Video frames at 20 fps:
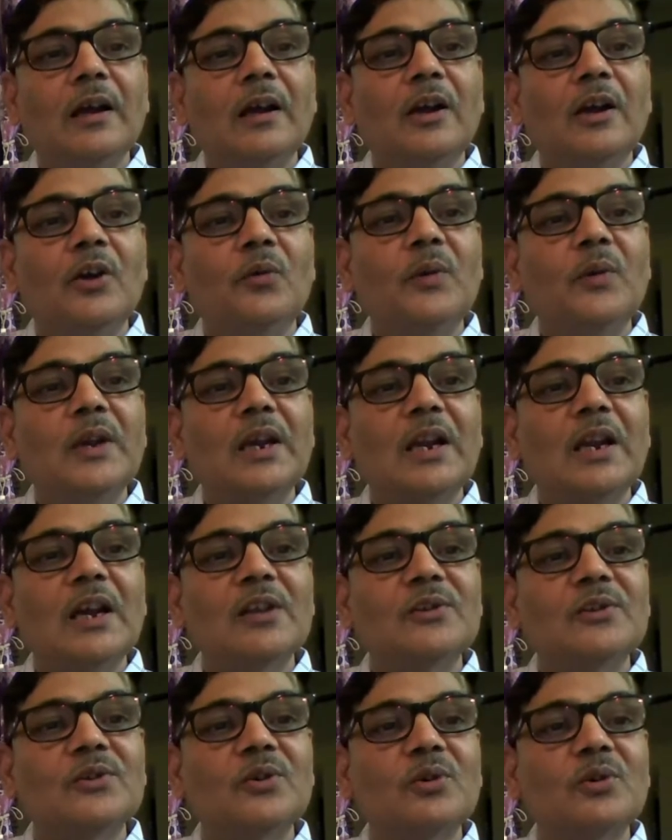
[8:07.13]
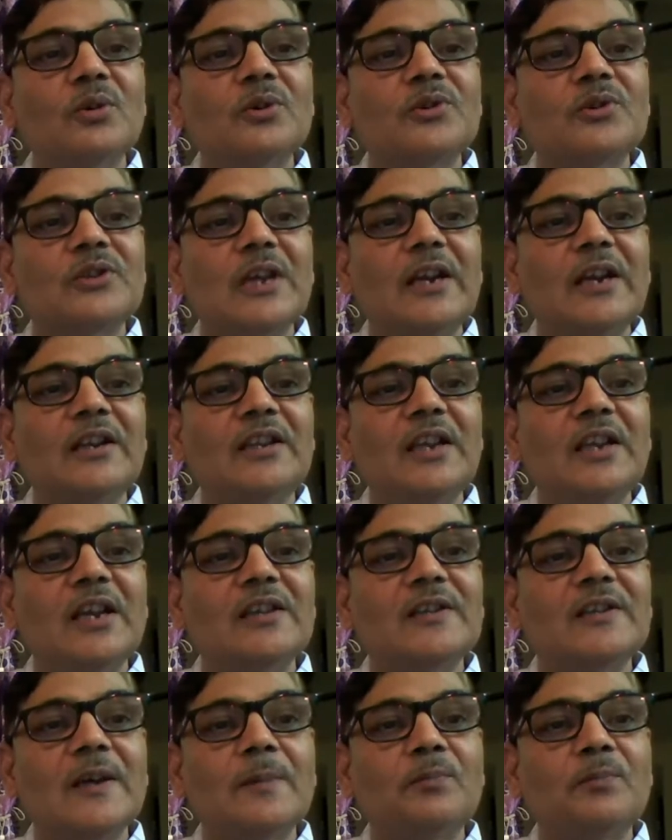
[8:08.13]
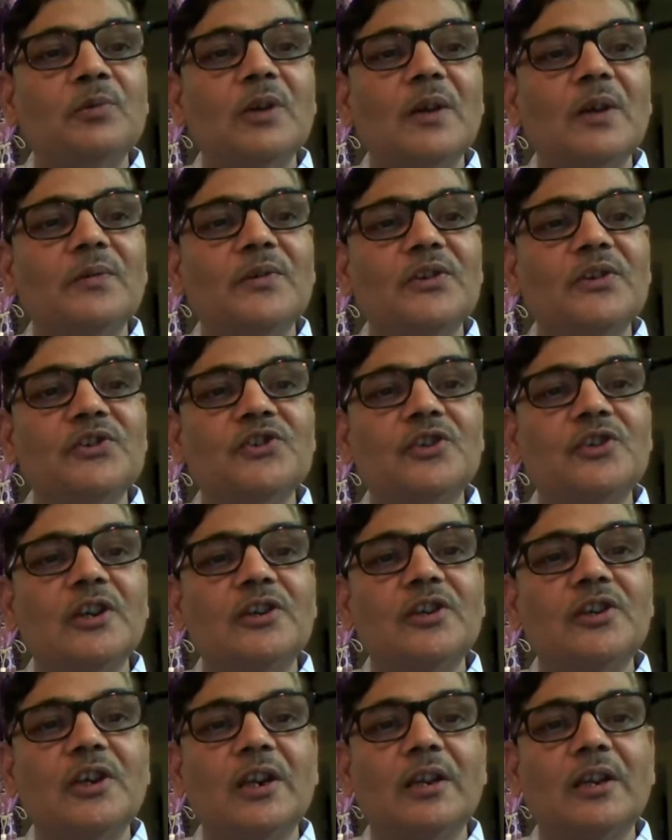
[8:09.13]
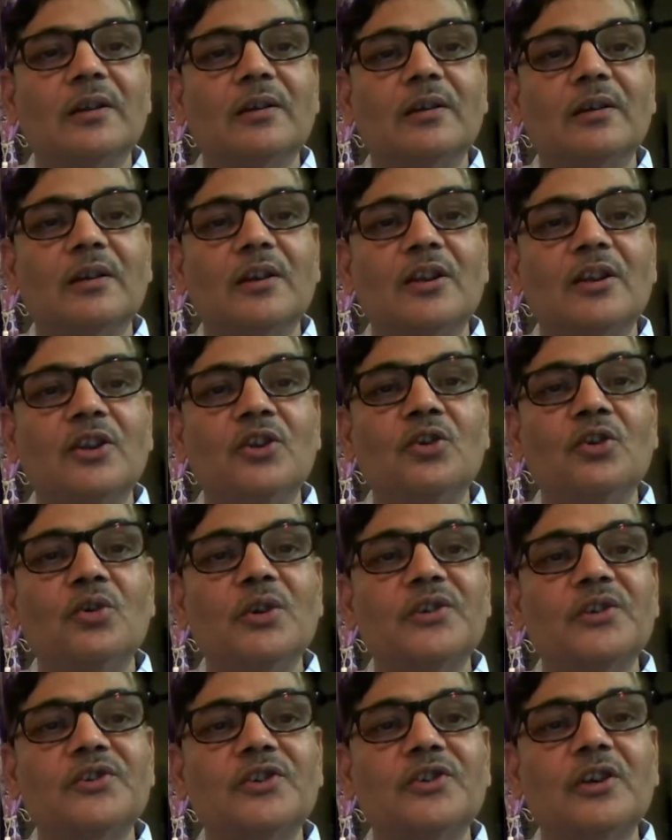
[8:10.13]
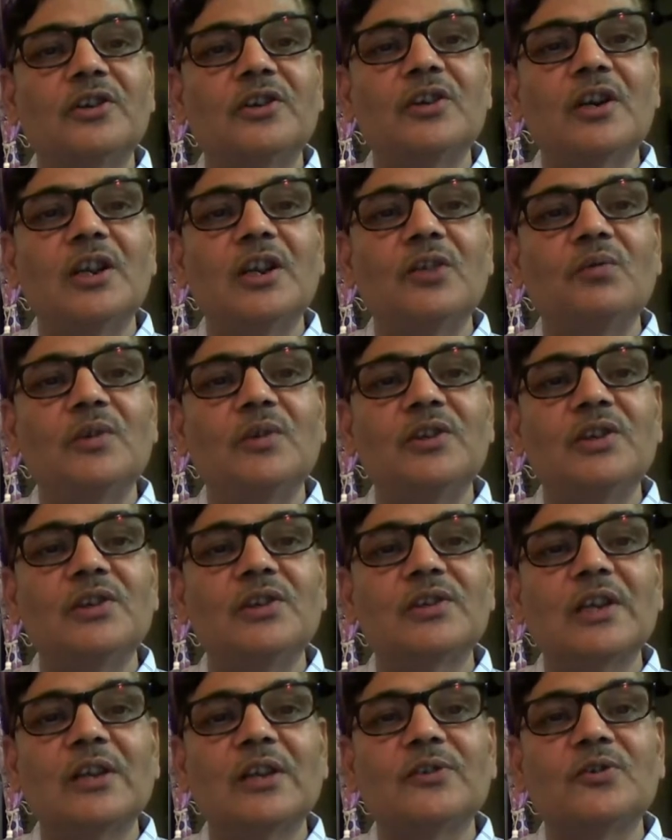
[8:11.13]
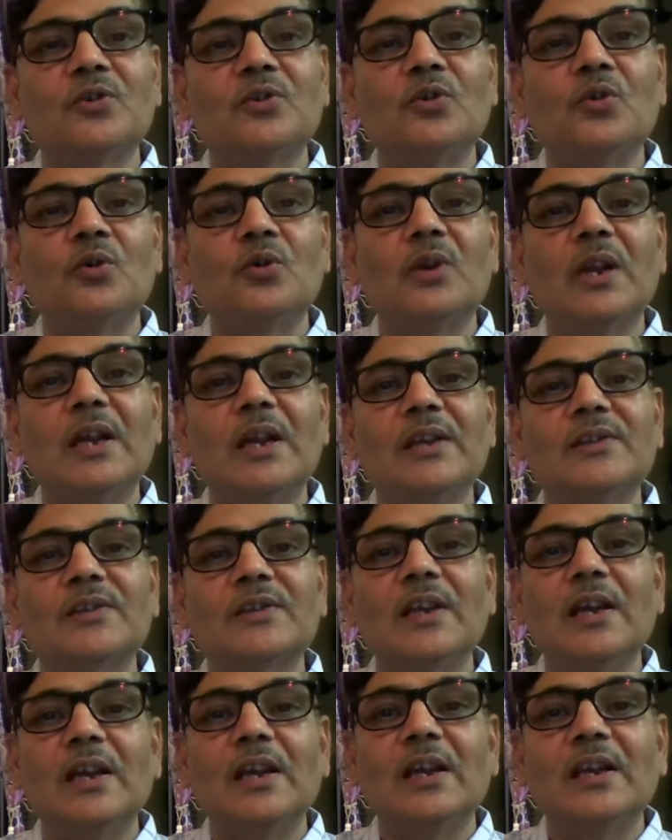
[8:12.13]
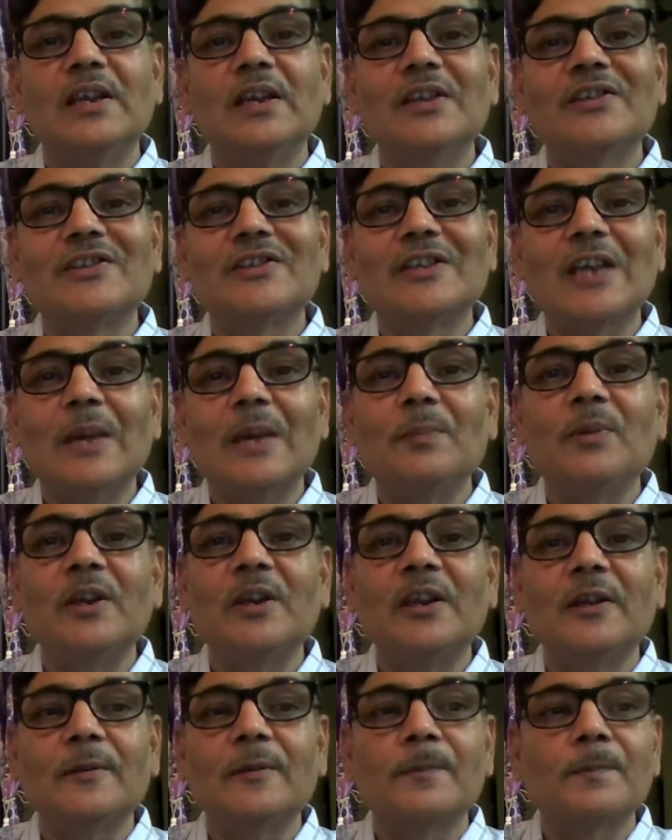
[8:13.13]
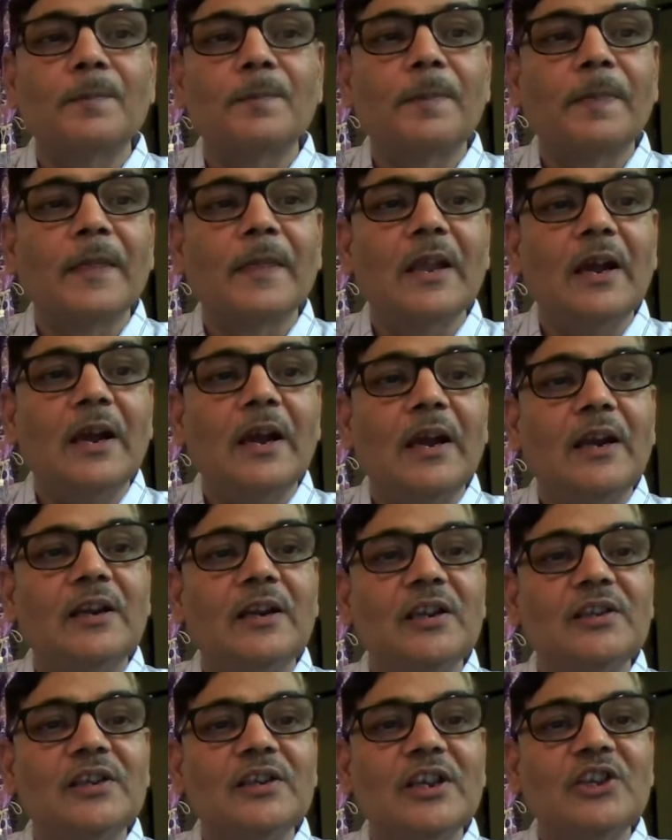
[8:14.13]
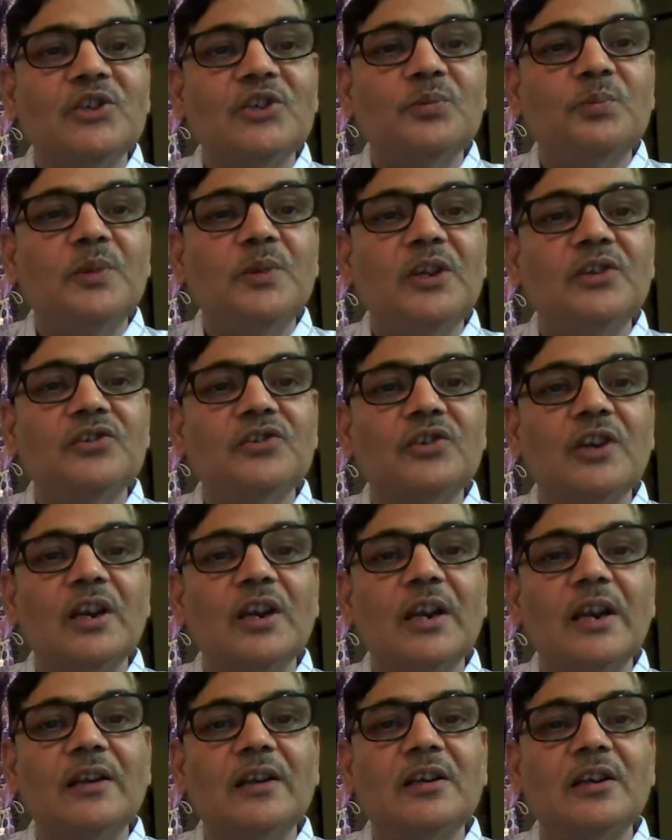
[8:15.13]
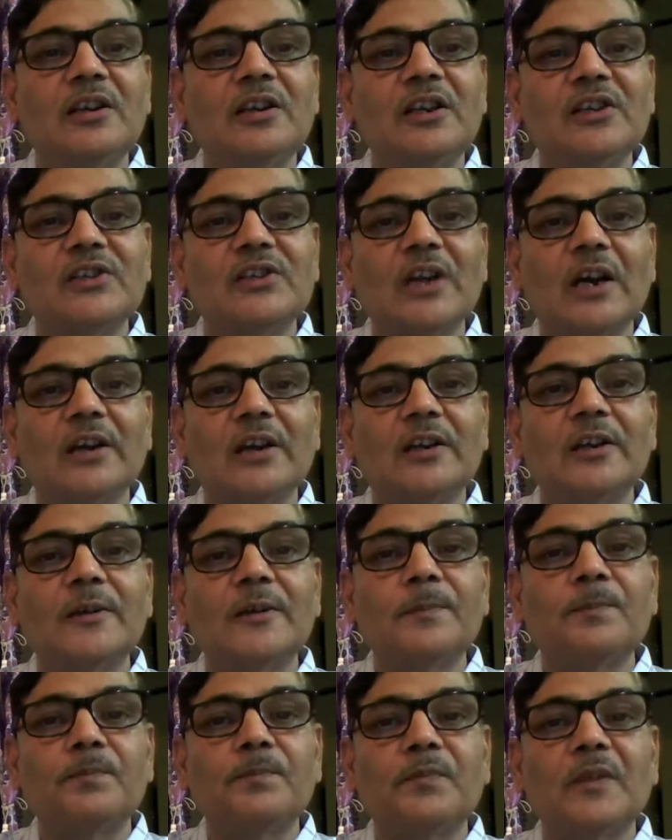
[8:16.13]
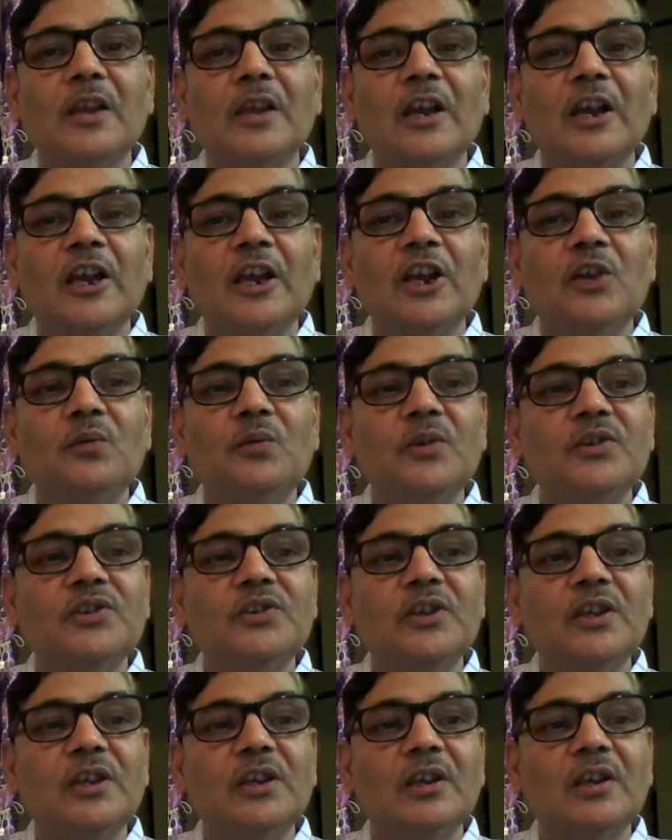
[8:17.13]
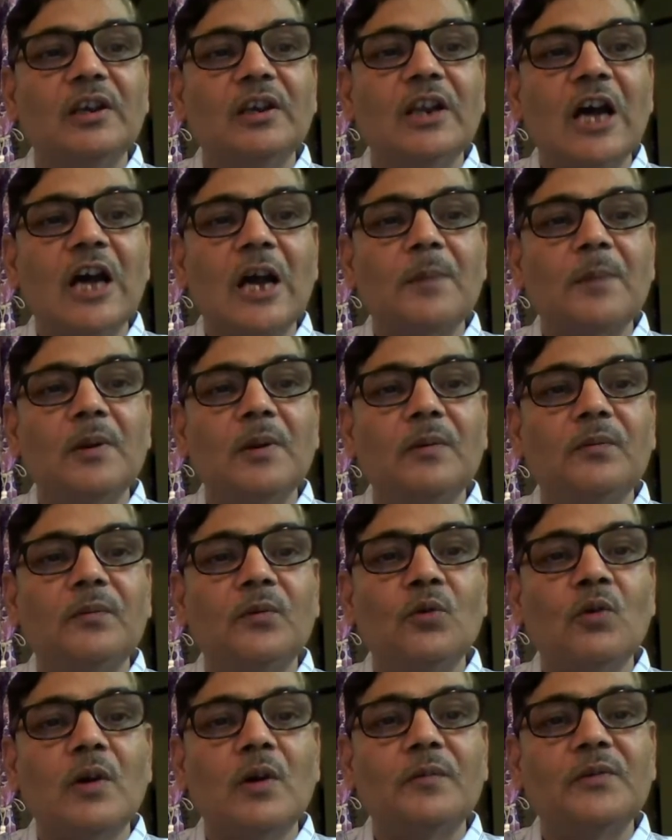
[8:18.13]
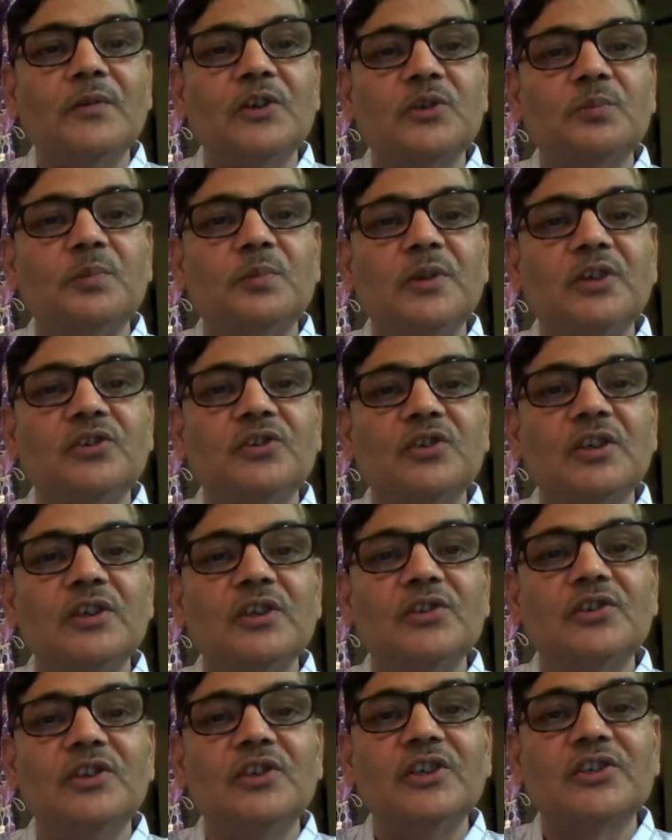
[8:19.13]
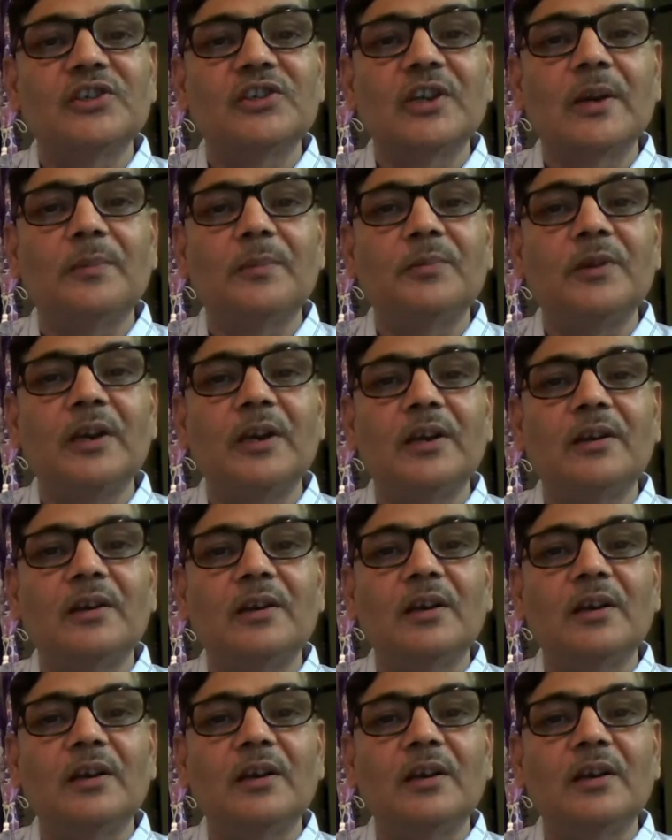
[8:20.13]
We can also cite the example of stuttering. You know, stuttering, which is also known as stammering. It is a speech related disorder in which the normal flow of speech is disrupted